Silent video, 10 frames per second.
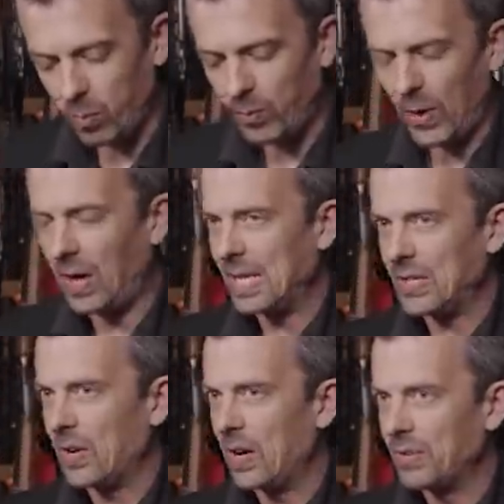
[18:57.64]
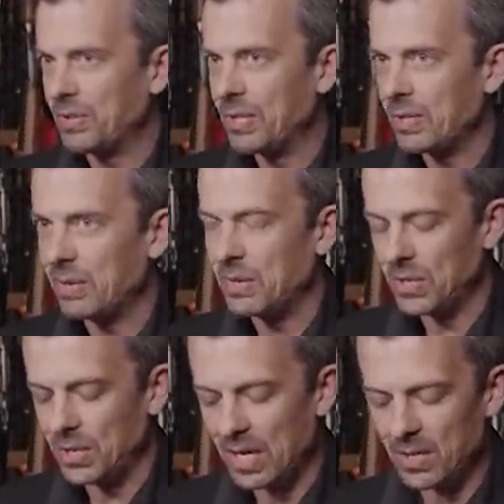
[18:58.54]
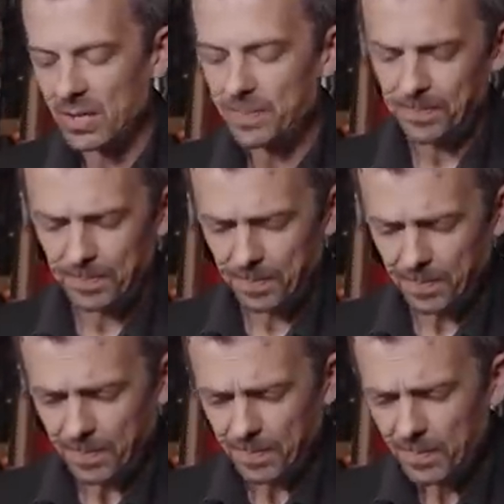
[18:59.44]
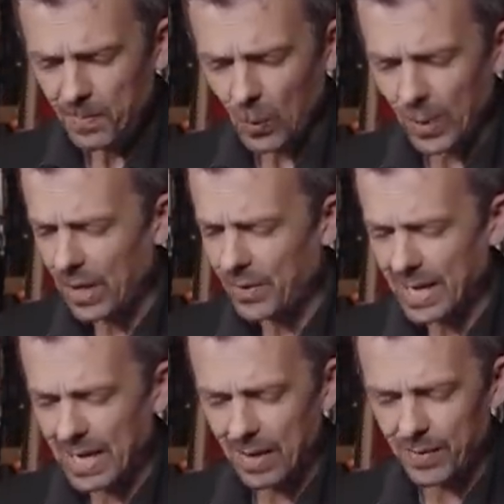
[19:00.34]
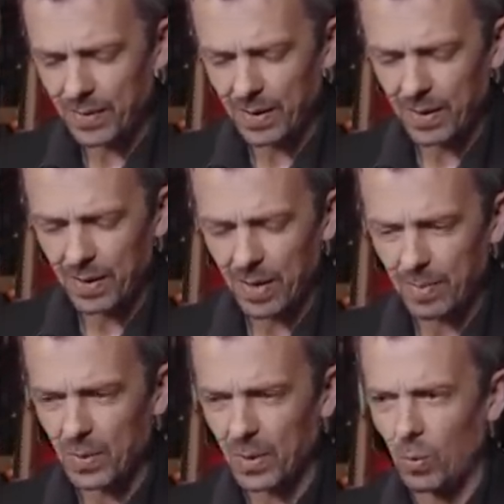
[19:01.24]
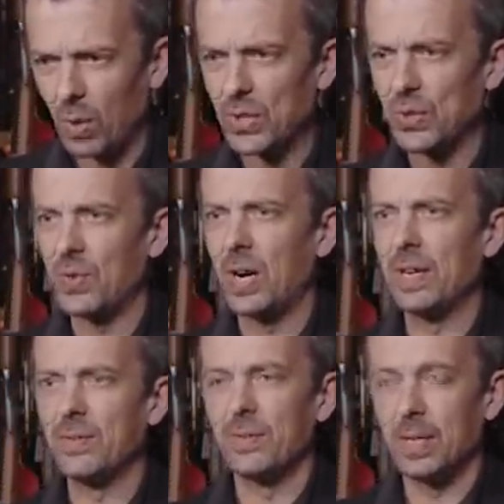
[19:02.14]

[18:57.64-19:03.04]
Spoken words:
Far less than 100, I would suggest. We only have up like 1 to 4.